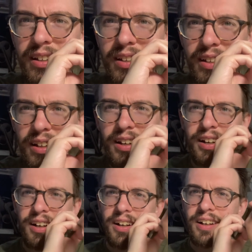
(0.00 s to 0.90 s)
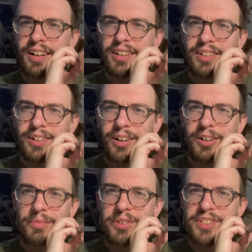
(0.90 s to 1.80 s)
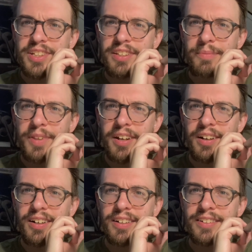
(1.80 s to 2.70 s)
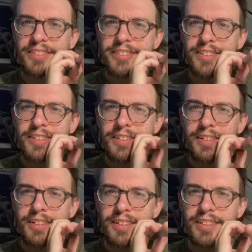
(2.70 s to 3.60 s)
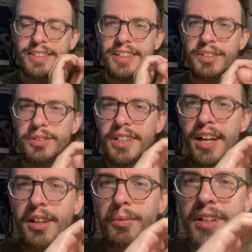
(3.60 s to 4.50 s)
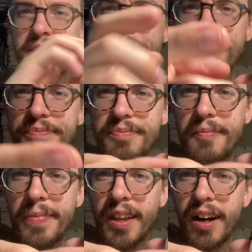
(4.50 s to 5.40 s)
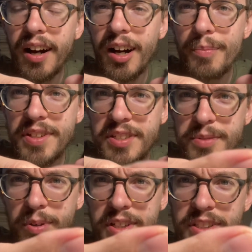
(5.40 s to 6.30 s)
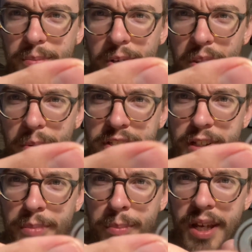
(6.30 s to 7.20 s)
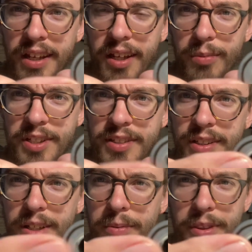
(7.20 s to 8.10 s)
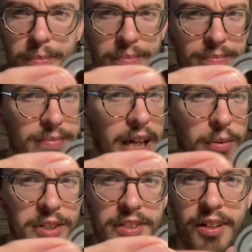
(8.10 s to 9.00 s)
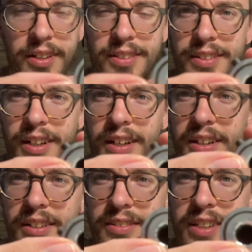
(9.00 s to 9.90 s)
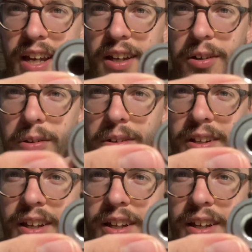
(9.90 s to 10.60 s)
I can almost see them there. Interesting. Anyways, this is pretty similar to the ones I've been making recently with the countersunk tang hole.